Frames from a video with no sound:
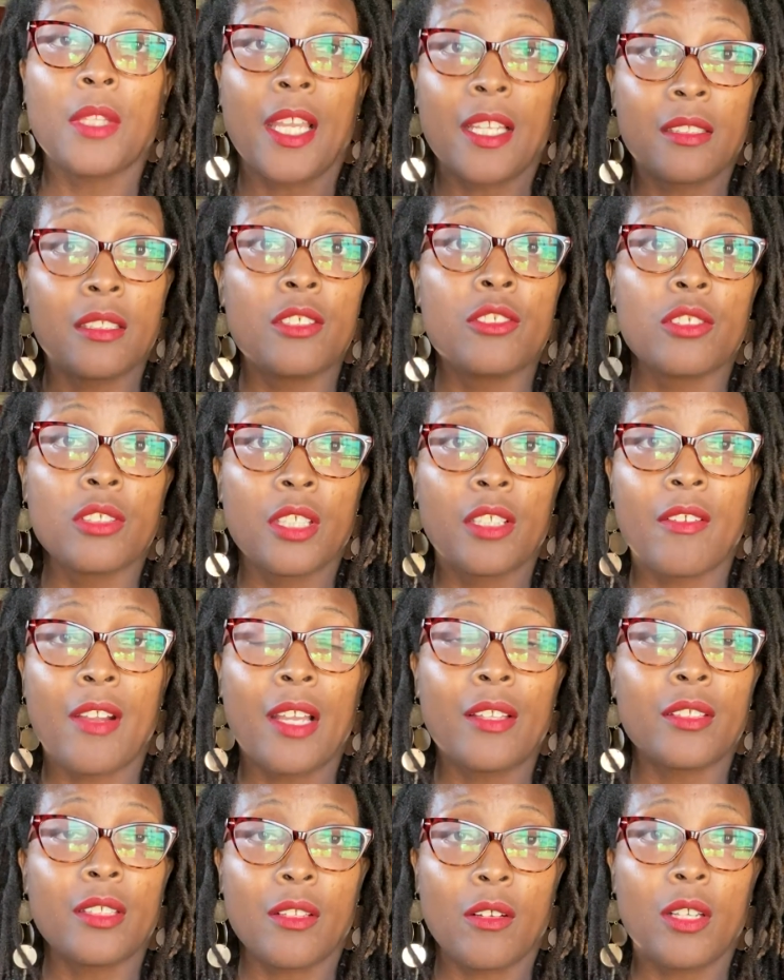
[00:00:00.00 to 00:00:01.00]
like Digitally
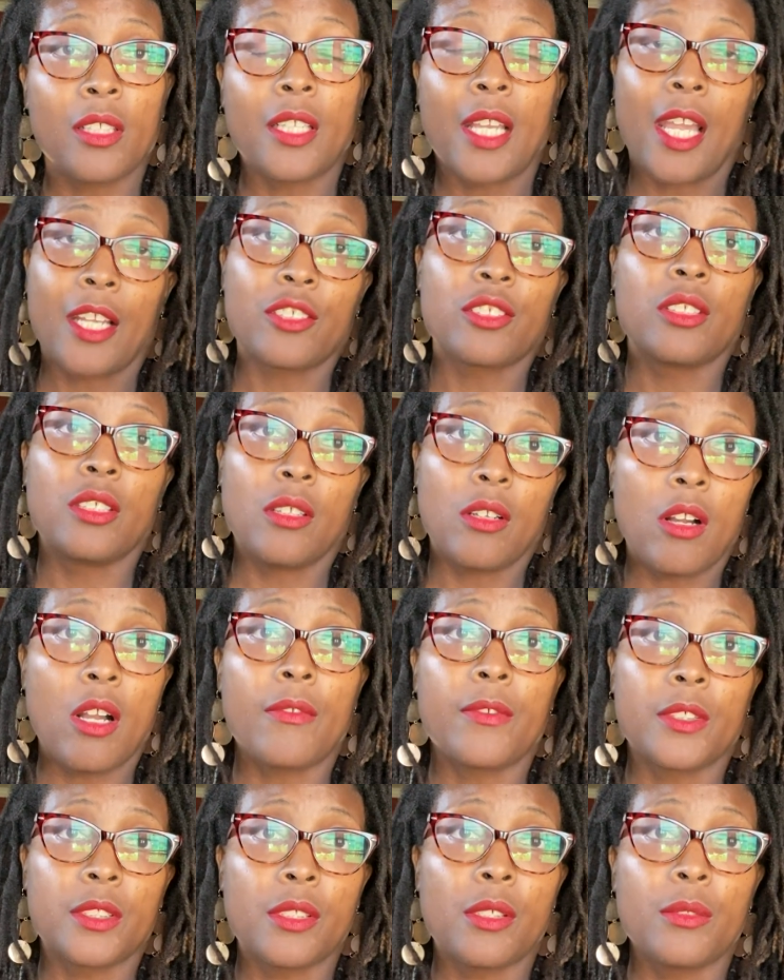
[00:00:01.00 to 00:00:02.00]
Grounded actually
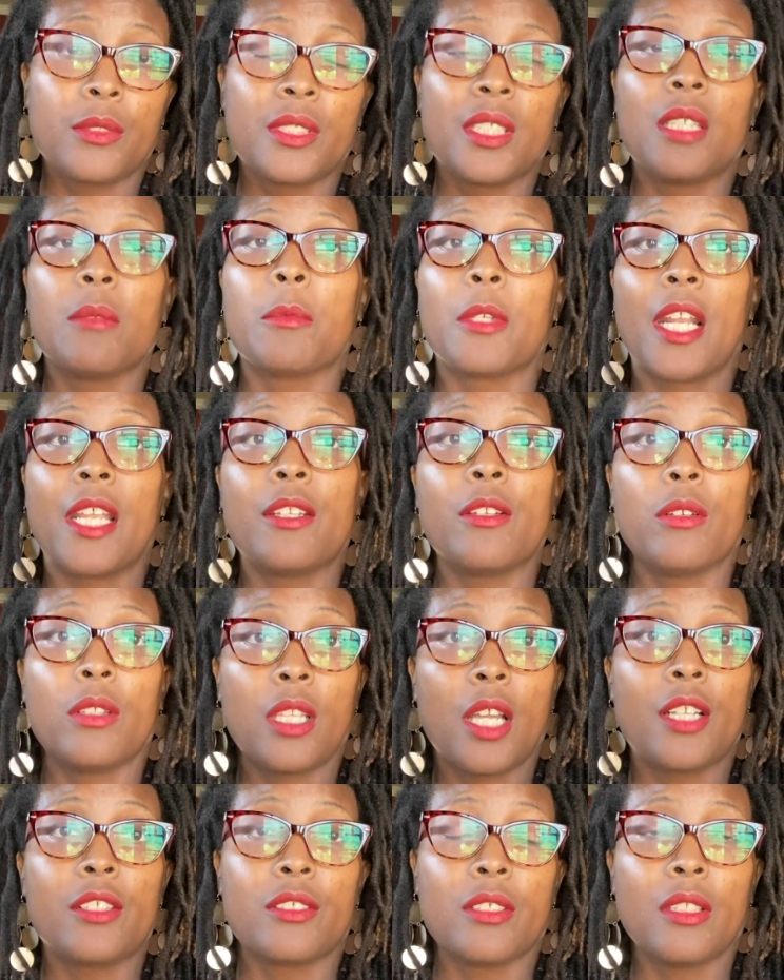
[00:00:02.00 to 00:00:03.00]
offers hosting, but I know
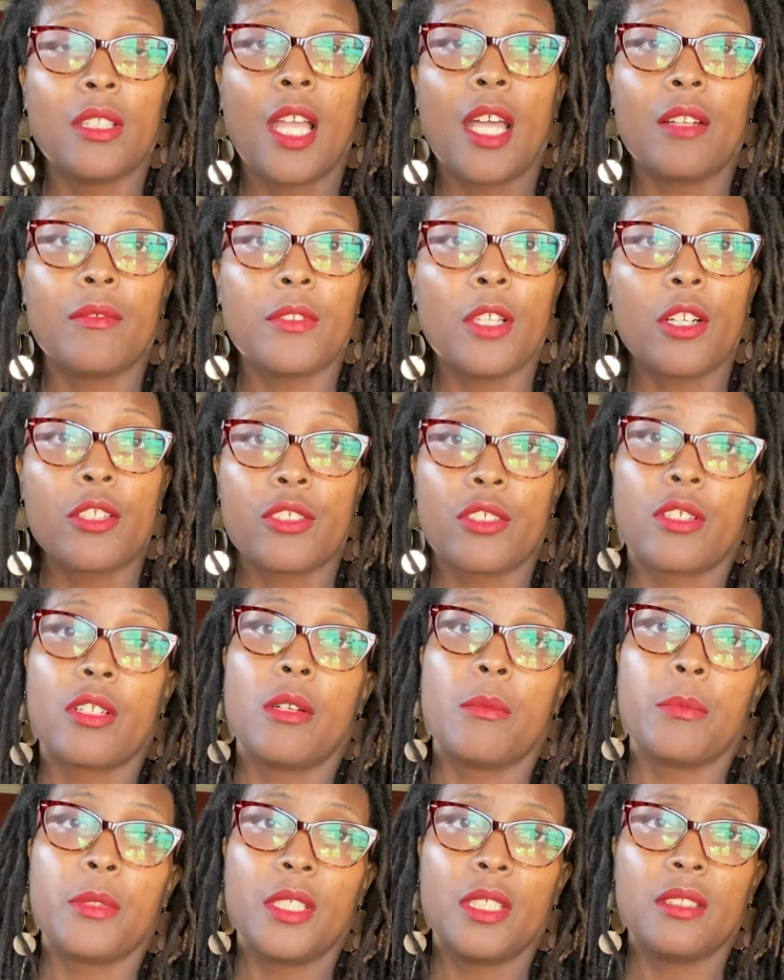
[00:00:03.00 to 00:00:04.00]
a lot of larger
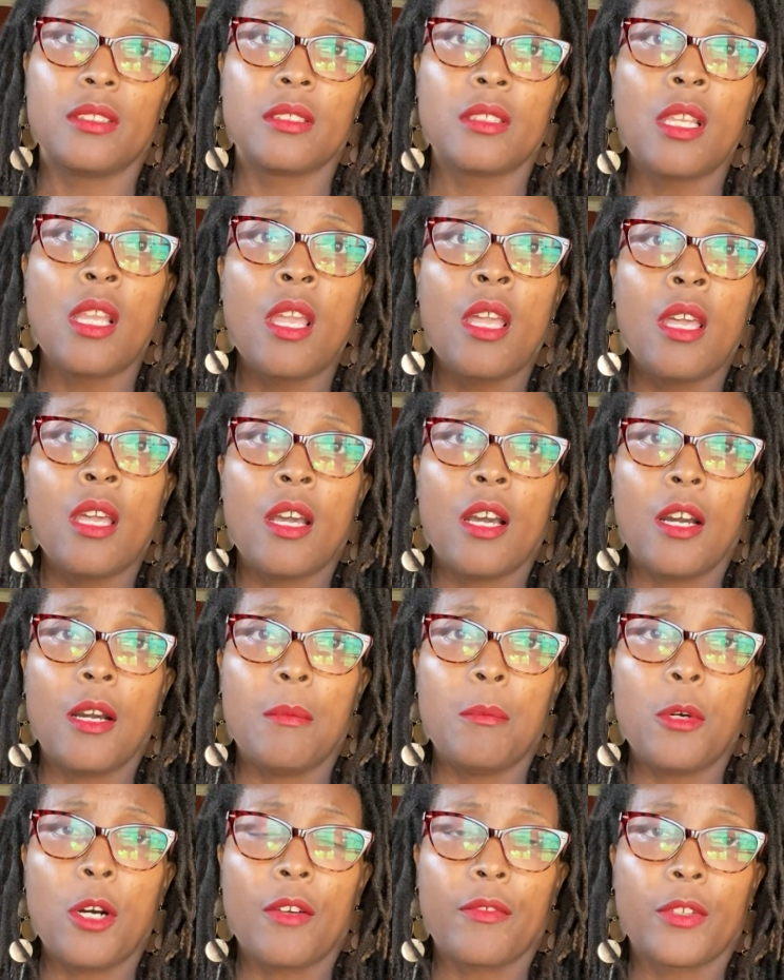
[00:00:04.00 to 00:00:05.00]
companies
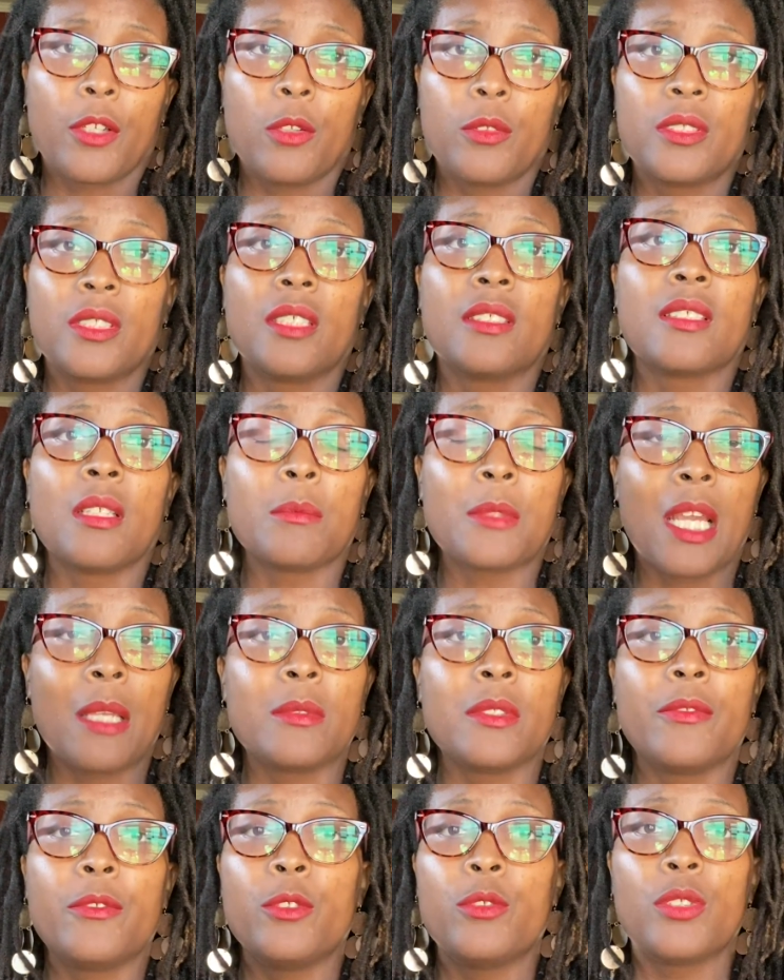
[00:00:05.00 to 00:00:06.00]
offer hosting.
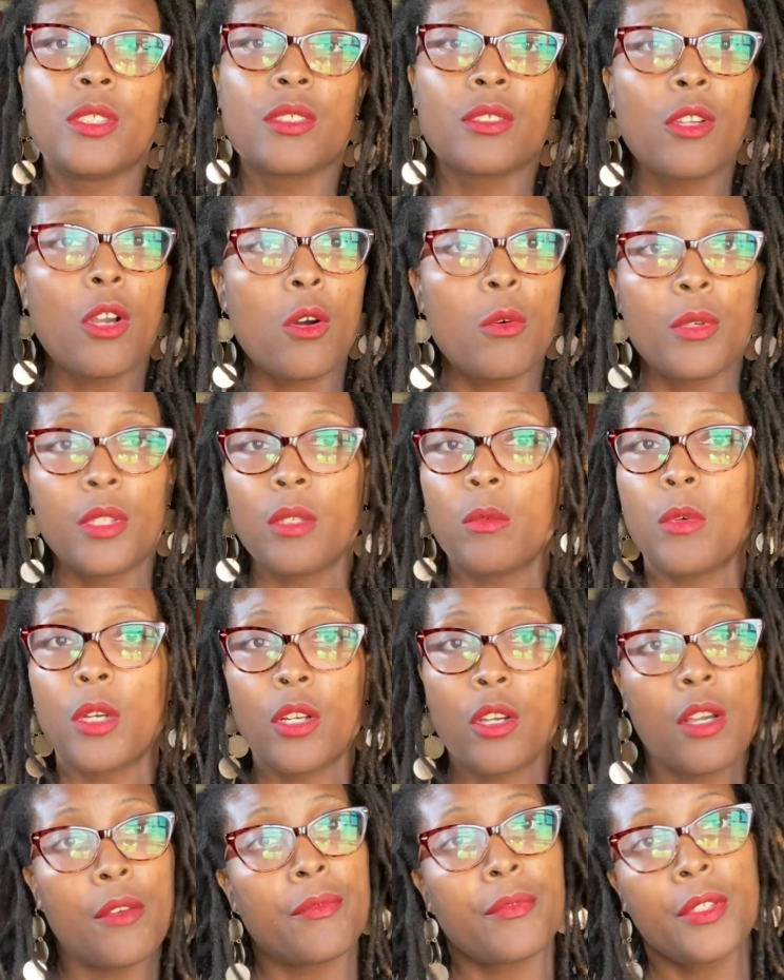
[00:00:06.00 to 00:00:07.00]
Sometimes if you just go with a
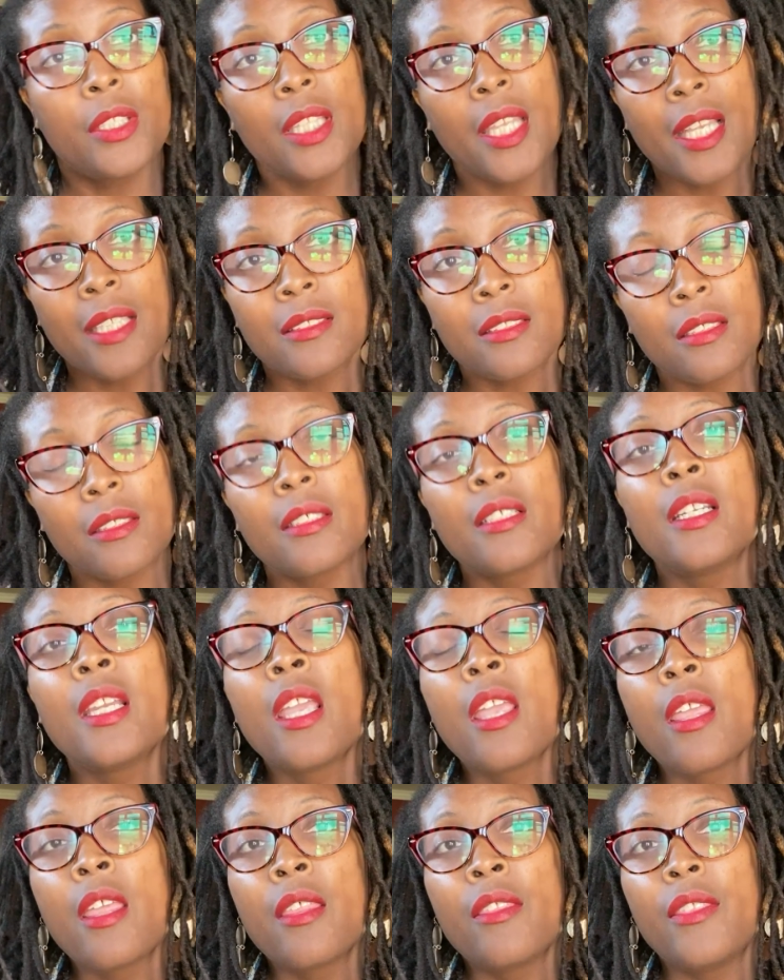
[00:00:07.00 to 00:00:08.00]
one-off freelancer,
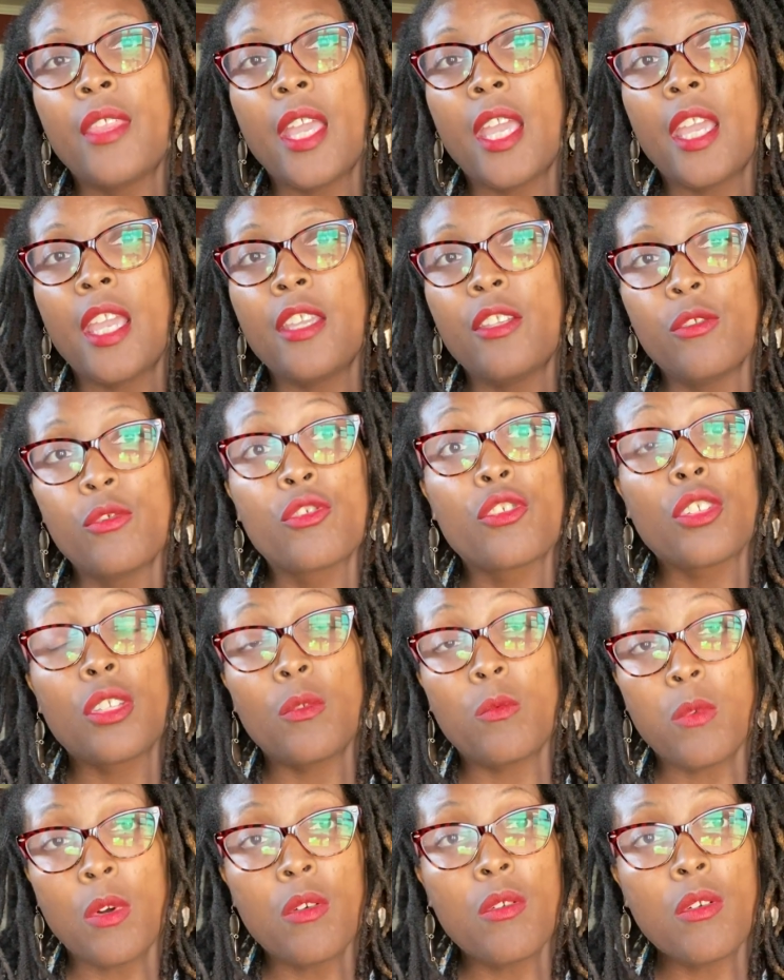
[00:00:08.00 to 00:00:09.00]
they usually
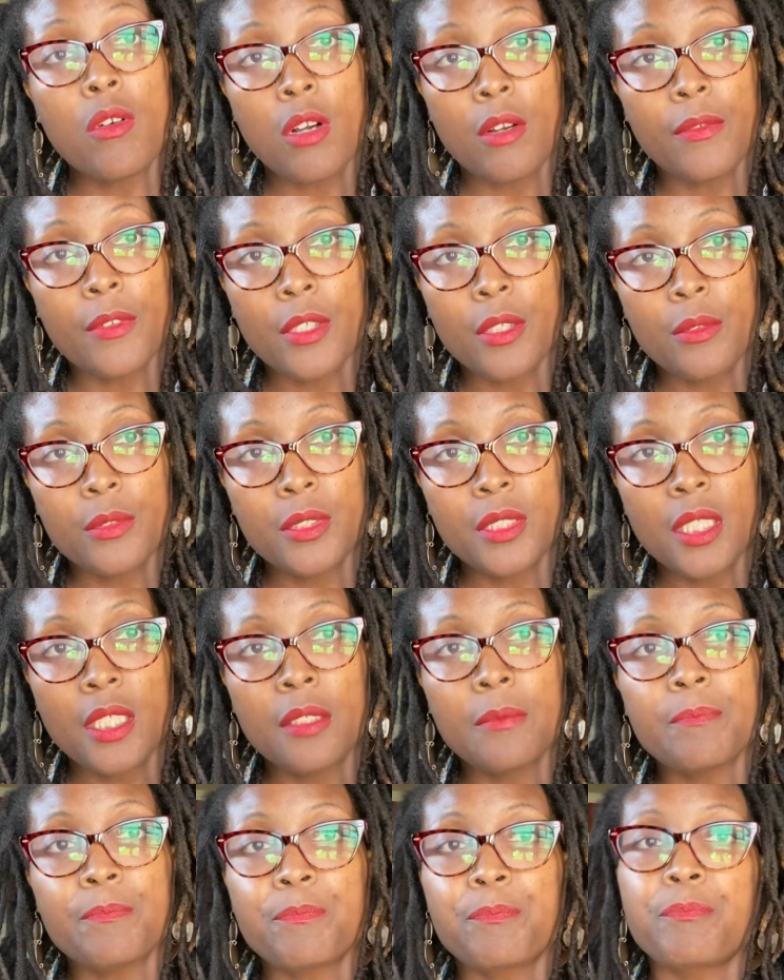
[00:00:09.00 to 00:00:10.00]
won't offer
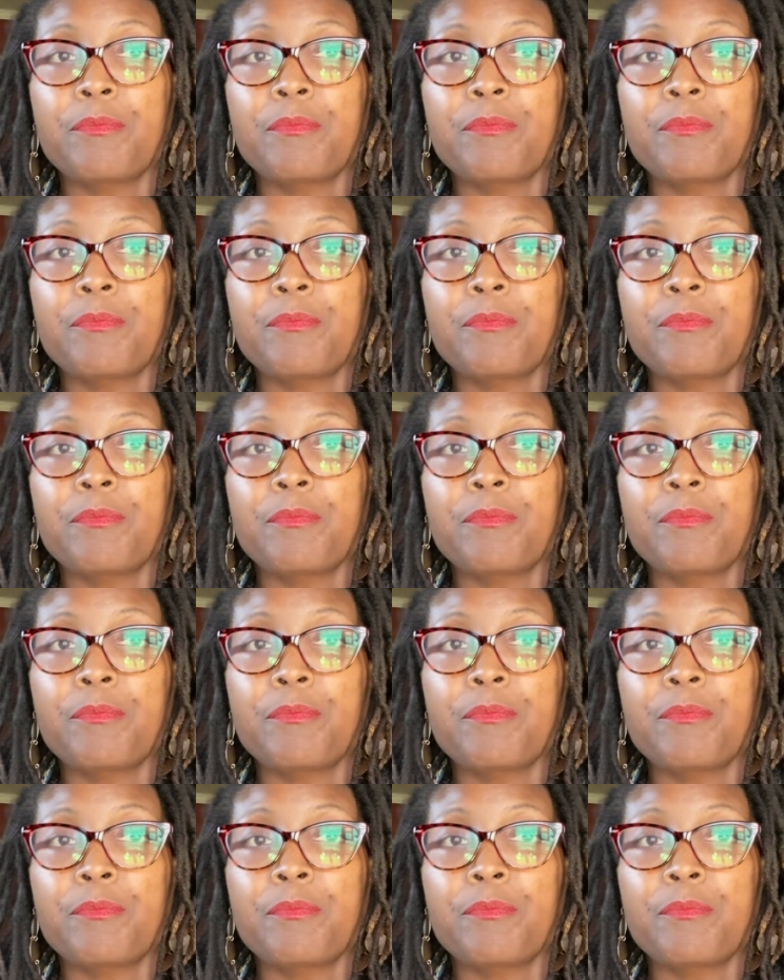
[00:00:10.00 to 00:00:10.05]
hosting.